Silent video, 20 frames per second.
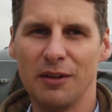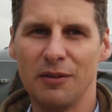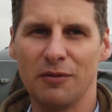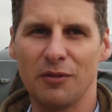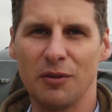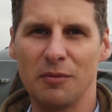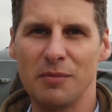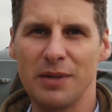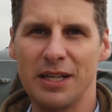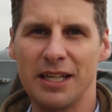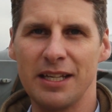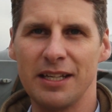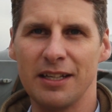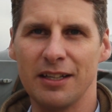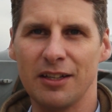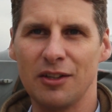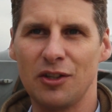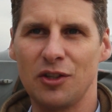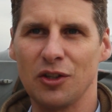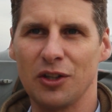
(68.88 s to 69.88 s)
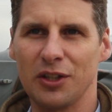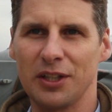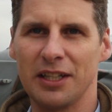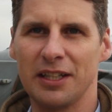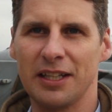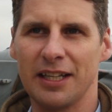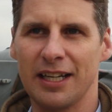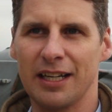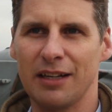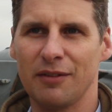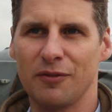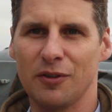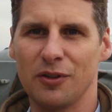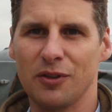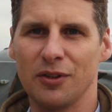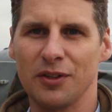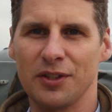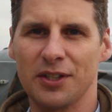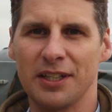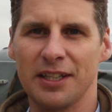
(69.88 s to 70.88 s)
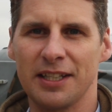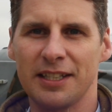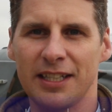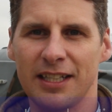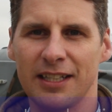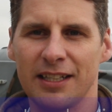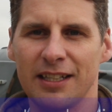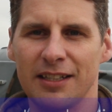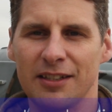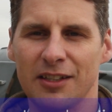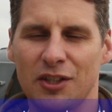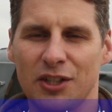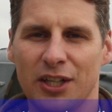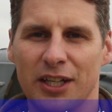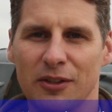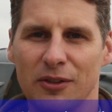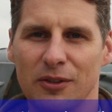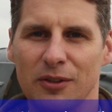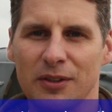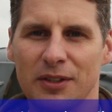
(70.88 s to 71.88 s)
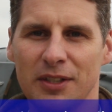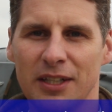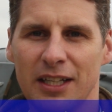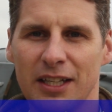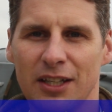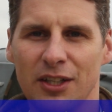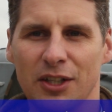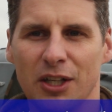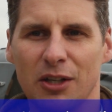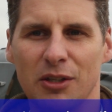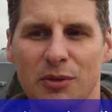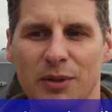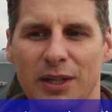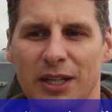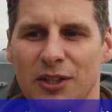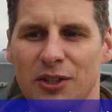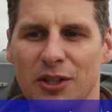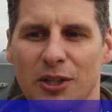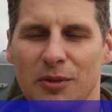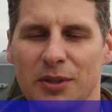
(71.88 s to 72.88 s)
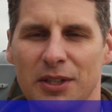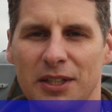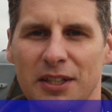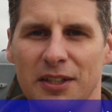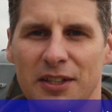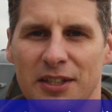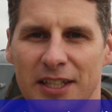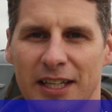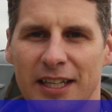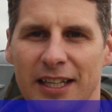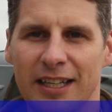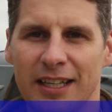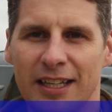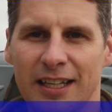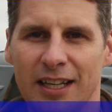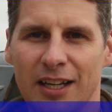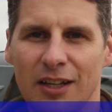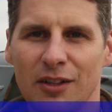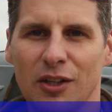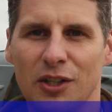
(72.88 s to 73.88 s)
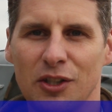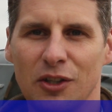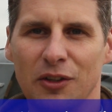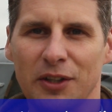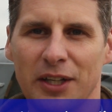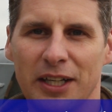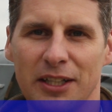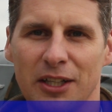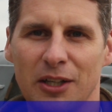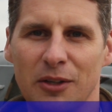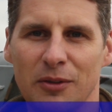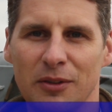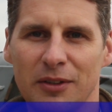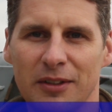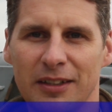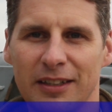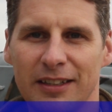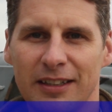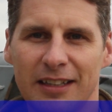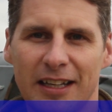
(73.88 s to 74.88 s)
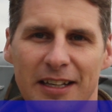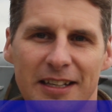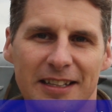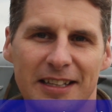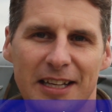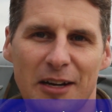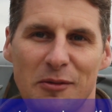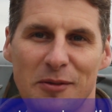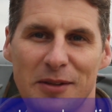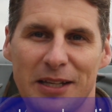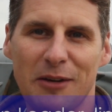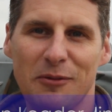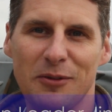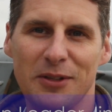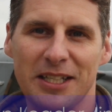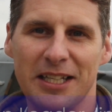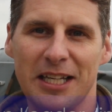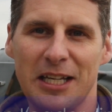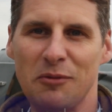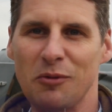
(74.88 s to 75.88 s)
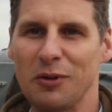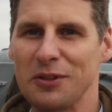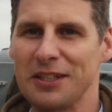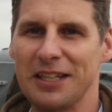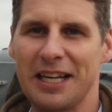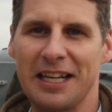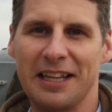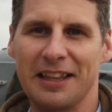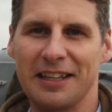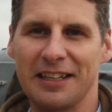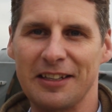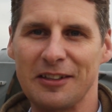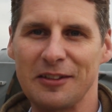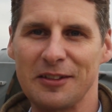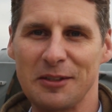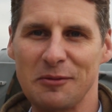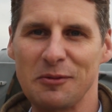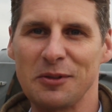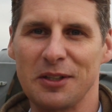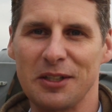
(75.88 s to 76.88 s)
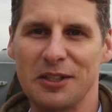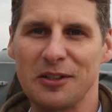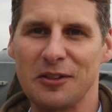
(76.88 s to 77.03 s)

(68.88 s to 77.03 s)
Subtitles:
from me joining the Air Force and seeing it as a child, you go to air shows and you'd see the Tornado. That was it. It wasn't anything else. It was the